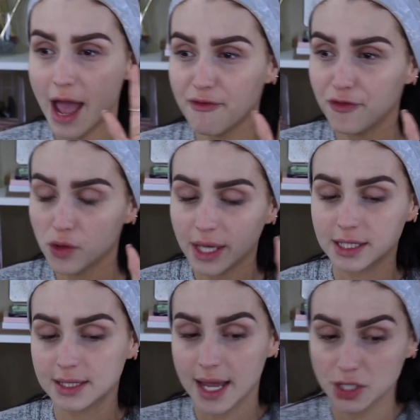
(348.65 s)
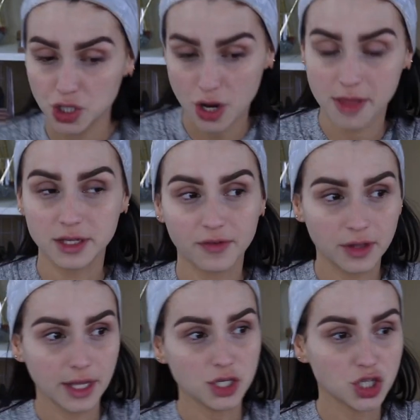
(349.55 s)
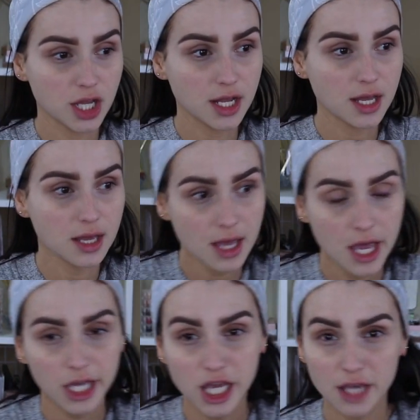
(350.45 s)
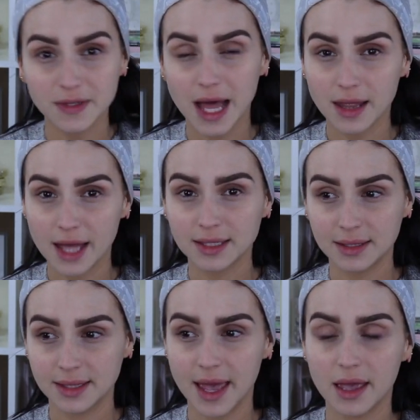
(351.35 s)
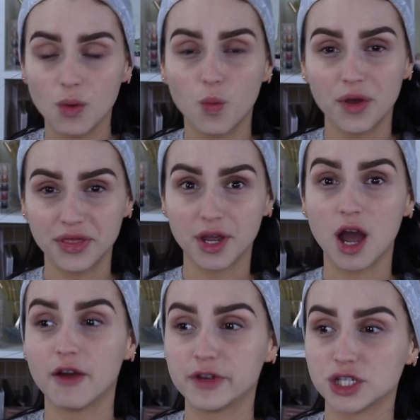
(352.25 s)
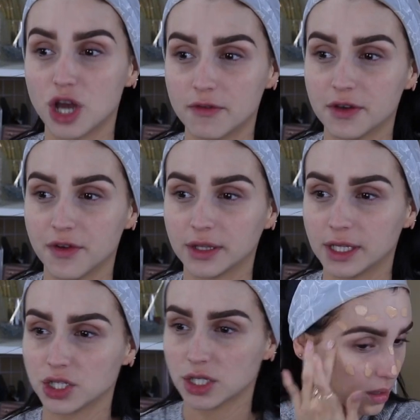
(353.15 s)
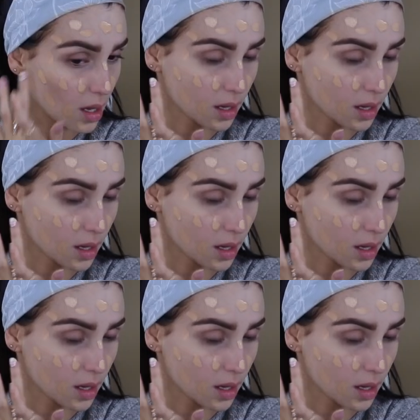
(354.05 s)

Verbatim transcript: I feel like the texture on this foundation gives a lot to say with the coverage of the foundation.